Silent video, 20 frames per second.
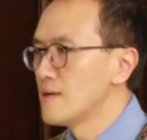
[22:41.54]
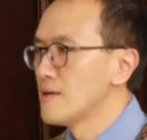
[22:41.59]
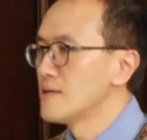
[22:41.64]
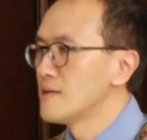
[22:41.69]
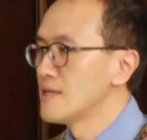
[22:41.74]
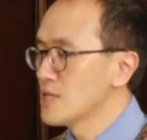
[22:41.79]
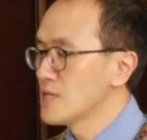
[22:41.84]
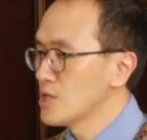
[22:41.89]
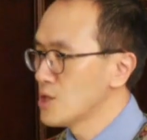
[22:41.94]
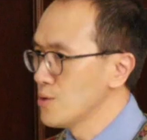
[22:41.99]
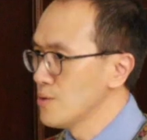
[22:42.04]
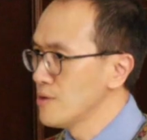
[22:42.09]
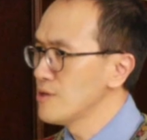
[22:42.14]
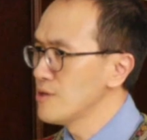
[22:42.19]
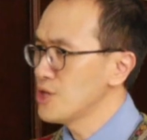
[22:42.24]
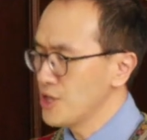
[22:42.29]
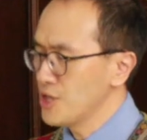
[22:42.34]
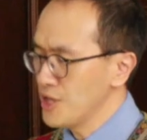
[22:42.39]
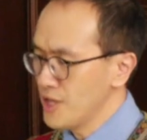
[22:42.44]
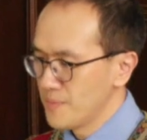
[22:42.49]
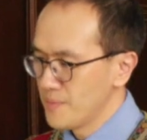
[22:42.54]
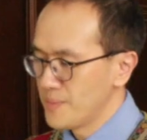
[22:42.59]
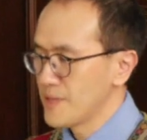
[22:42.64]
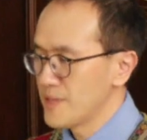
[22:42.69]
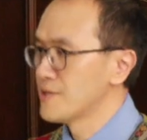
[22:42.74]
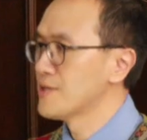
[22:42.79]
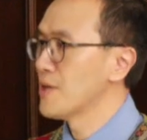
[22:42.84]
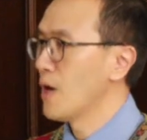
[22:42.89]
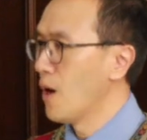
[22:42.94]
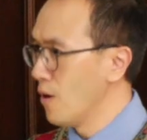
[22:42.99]
The stewardship
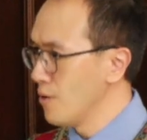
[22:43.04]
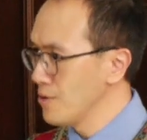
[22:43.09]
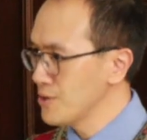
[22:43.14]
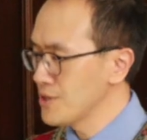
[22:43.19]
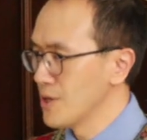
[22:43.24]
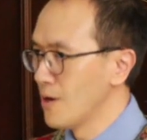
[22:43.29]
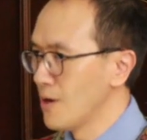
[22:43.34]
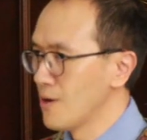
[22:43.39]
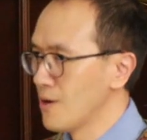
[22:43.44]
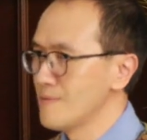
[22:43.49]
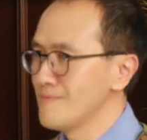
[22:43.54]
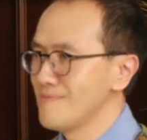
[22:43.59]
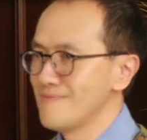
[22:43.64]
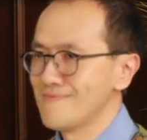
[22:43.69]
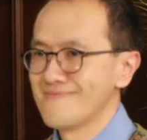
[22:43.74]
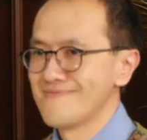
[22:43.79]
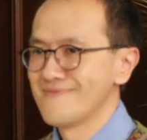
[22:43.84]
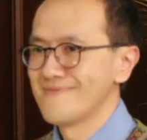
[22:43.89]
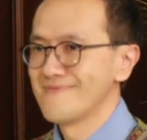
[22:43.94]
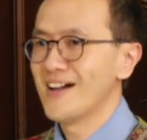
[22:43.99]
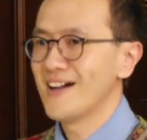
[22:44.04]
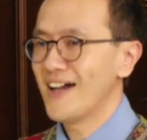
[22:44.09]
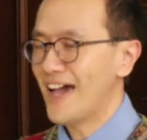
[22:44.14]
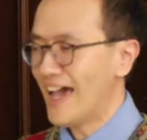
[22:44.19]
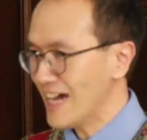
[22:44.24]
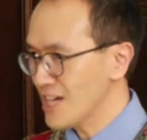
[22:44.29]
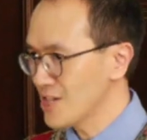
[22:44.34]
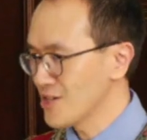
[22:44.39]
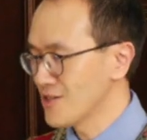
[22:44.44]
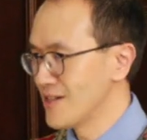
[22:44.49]
is also an
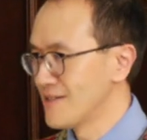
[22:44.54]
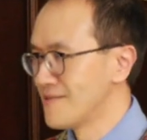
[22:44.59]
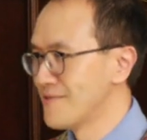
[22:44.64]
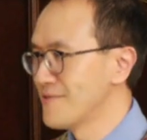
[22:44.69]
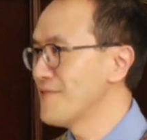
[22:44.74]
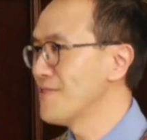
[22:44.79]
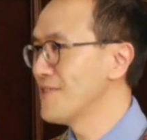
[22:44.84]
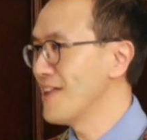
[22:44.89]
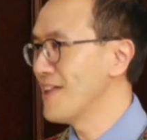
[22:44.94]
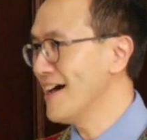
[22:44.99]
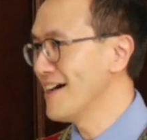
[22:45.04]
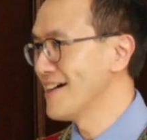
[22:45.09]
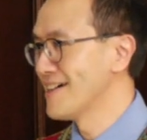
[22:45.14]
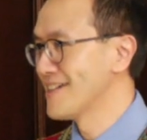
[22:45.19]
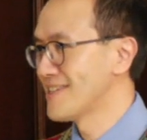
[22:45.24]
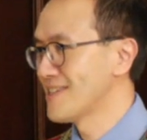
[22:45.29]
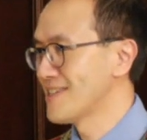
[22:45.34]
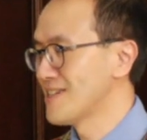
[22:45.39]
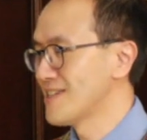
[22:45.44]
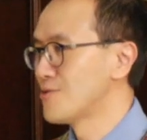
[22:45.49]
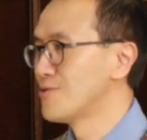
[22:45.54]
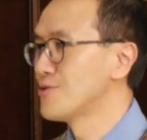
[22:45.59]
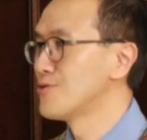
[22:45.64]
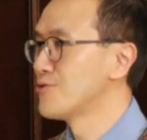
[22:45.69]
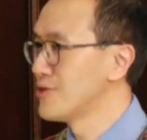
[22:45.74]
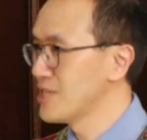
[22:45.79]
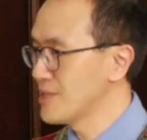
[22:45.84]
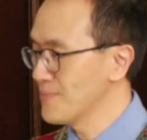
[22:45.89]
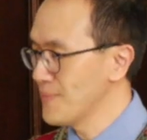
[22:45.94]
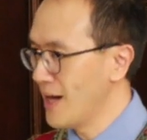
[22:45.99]
action for us,
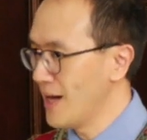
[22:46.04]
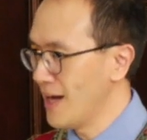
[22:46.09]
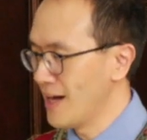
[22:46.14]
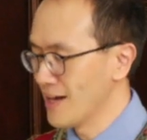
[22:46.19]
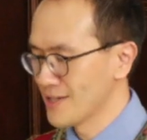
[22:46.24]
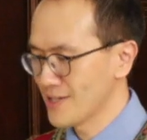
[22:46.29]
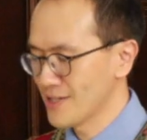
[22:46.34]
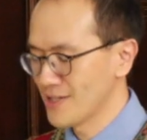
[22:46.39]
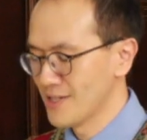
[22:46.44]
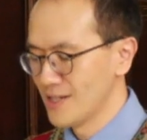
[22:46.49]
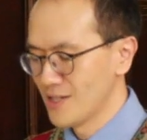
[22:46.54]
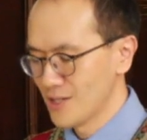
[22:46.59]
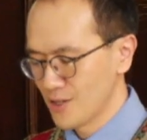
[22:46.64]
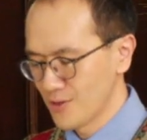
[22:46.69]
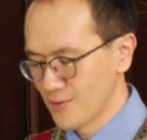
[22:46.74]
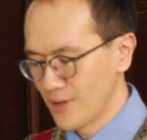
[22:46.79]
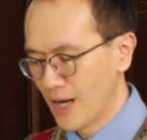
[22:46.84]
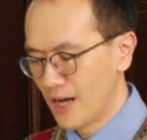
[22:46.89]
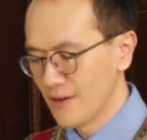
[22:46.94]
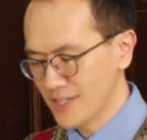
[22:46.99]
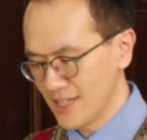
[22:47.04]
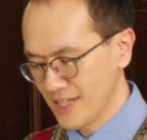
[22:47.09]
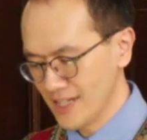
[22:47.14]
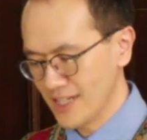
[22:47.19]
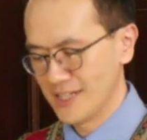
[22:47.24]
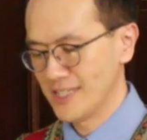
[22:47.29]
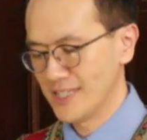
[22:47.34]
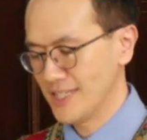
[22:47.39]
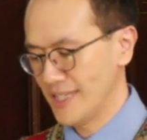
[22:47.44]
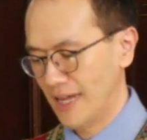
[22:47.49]
response to our
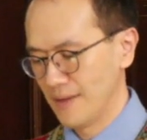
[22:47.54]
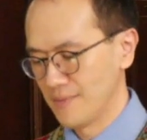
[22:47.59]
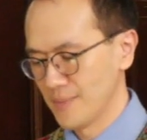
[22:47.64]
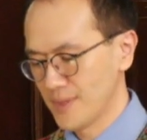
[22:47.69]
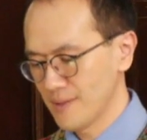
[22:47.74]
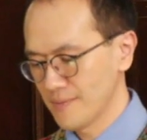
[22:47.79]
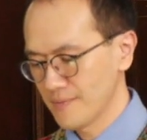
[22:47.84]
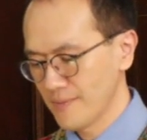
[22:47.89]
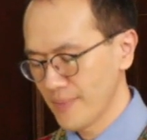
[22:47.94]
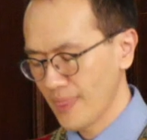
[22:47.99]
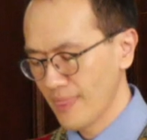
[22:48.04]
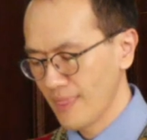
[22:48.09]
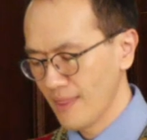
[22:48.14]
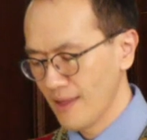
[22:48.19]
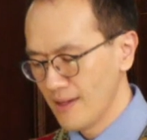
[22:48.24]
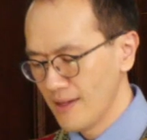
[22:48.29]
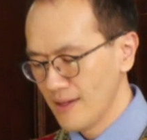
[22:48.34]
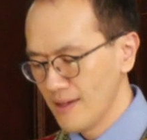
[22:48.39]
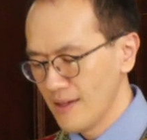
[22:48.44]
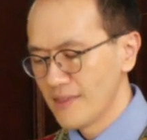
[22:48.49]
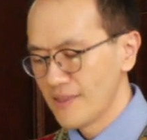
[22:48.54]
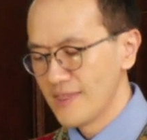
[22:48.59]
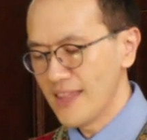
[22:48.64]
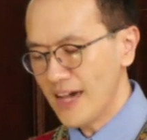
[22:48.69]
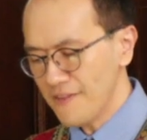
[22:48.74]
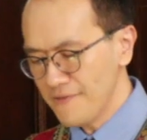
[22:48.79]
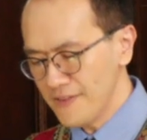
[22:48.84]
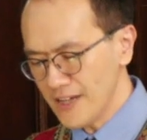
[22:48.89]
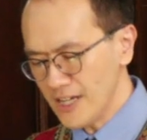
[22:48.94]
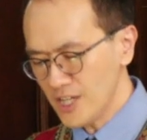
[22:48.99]
circumstances.
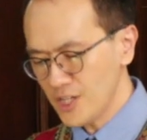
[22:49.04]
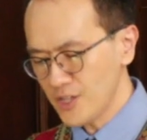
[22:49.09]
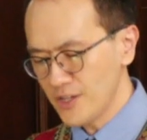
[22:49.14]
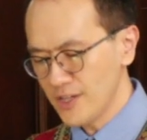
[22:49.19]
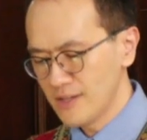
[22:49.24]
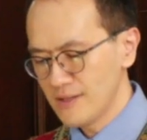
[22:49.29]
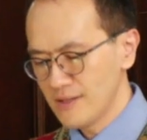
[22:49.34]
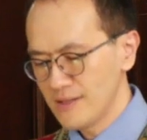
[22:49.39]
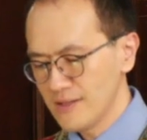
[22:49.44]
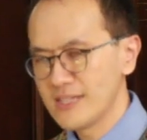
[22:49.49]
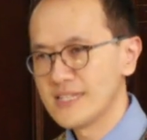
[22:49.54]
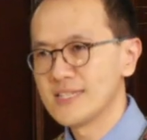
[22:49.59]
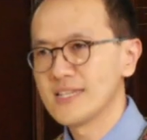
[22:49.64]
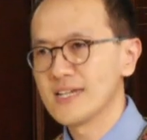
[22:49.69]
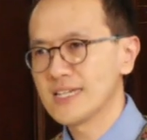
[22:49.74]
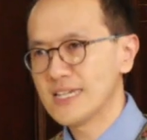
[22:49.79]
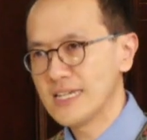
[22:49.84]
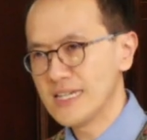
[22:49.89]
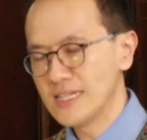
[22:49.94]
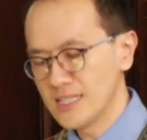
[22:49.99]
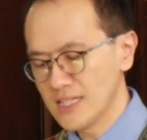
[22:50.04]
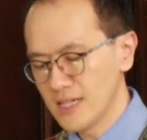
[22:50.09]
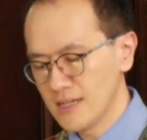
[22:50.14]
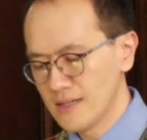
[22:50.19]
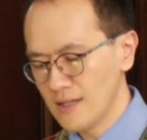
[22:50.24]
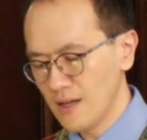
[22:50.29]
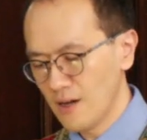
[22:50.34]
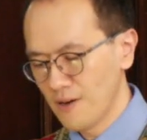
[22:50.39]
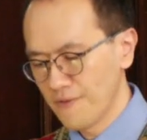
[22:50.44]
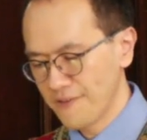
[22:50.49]
That vision is a
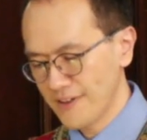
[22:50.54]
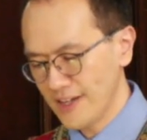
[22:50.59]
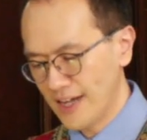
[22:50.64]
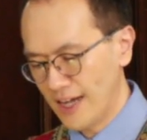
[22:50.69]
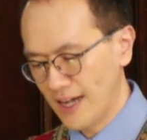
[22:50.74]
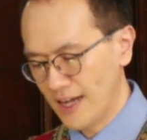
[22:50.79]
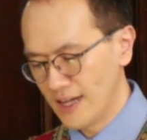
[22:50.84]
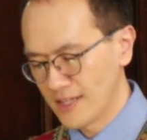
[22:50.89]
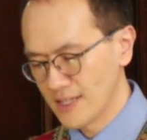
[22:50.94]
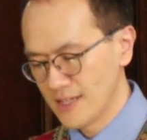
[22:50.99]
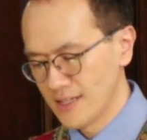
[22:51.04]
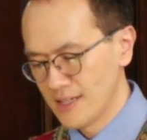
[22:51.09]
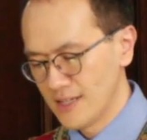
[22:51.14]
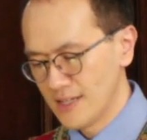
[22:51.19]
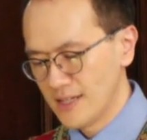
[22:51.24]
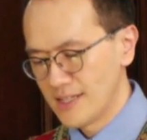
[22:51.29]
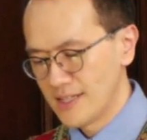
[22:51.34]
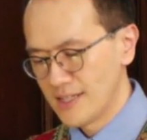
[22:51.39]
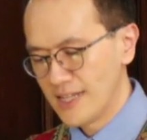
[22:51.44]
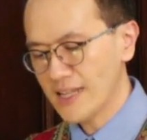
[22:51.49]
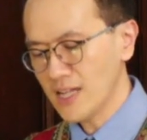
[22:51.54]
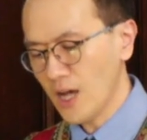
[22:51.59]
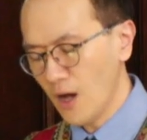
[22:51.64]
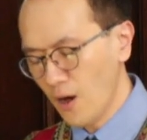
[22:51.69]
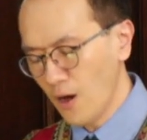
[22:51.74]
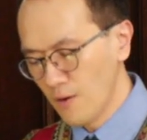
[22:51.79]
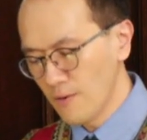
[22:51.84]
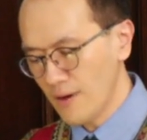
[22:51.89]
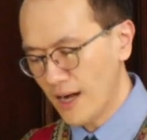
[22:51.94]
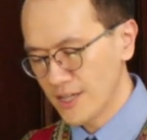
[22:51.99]
kingdom of God that
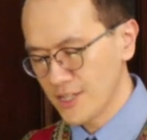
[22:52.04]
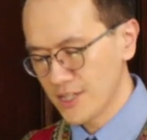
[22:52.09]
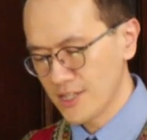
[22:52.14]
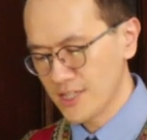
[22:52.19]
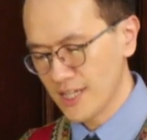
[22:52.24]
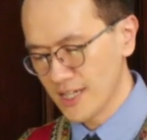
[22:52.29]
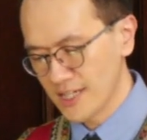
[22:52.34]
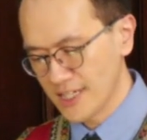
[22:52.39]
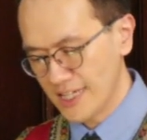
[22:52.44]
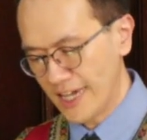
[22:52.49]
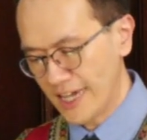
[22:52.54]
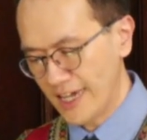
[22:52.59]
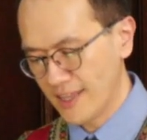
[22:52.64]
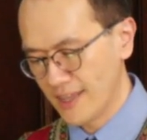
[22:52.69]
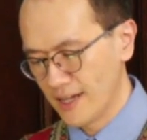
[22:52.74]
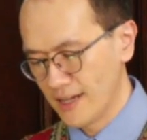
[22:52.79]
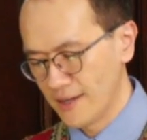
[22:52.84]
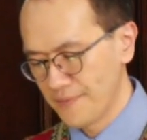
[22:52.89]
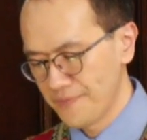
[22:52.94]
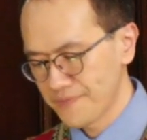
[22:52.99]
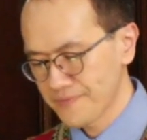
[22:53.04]
holds us together.